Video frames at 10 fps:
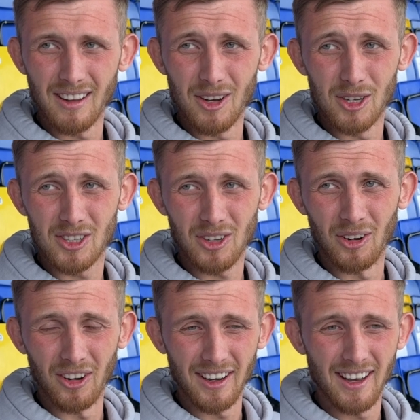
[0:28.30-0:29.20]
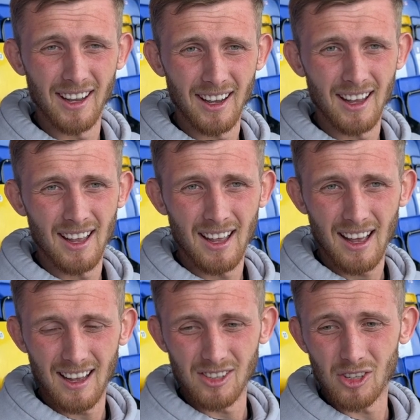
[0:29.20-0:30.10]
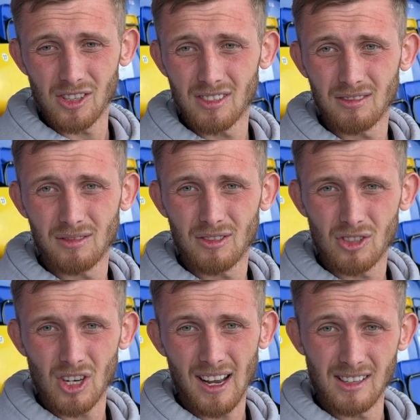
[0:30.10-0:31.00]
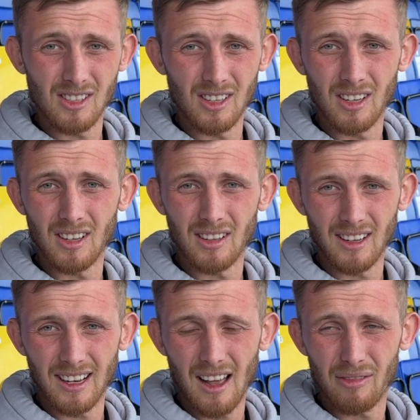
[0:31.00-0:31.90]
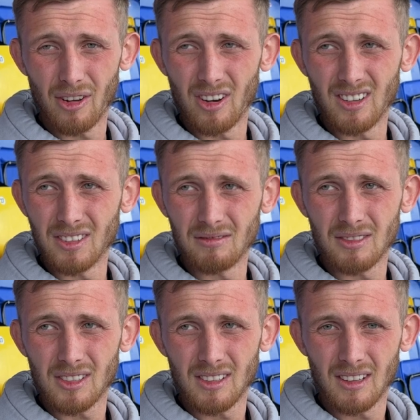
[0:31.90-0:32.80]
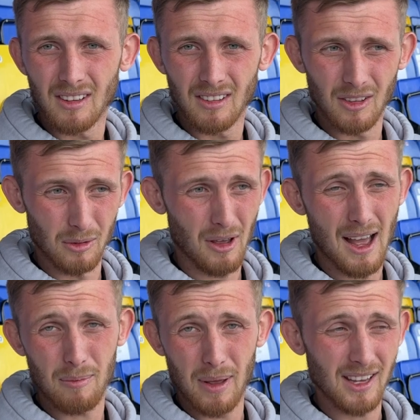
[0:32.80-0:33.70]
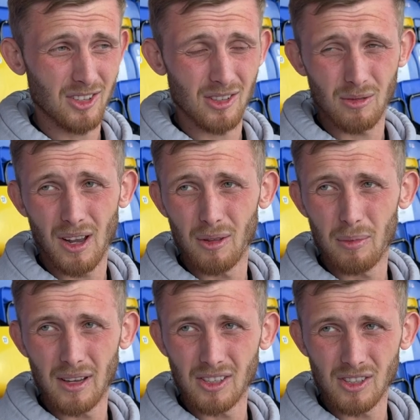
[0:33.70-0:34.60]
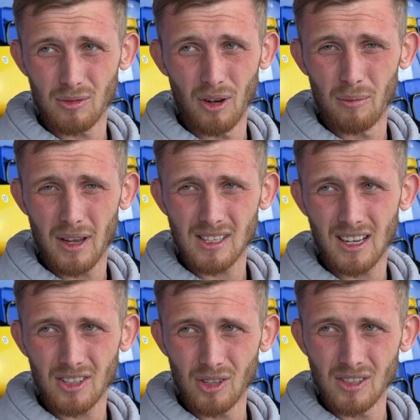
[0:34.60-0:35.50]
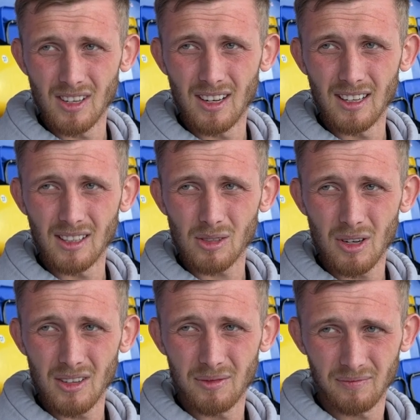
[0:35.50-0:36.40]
they were scoring and just chatting to the gaffer and the pitch as well. The pitch is one of the best Astros in the league as well.